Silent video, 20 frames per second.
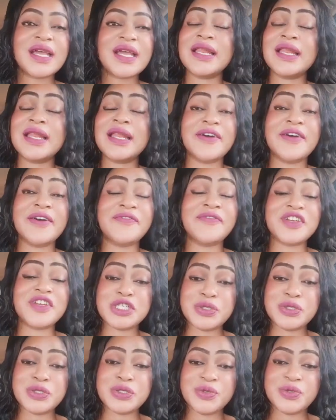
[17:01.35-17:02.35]
clear
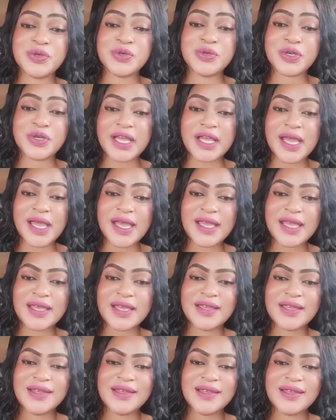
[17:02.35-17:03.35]
video, okay?
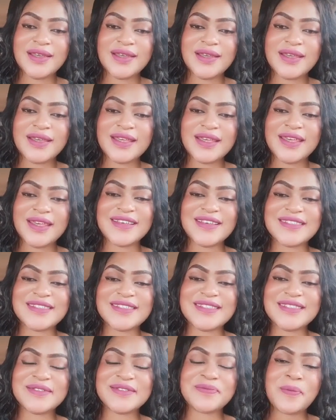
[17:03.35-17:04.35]

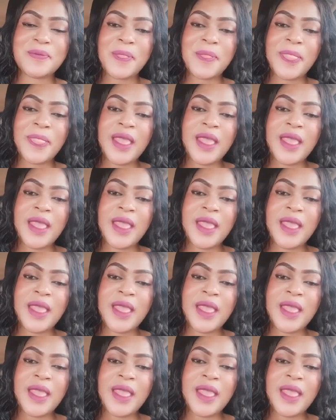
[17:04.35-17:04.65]
Yes.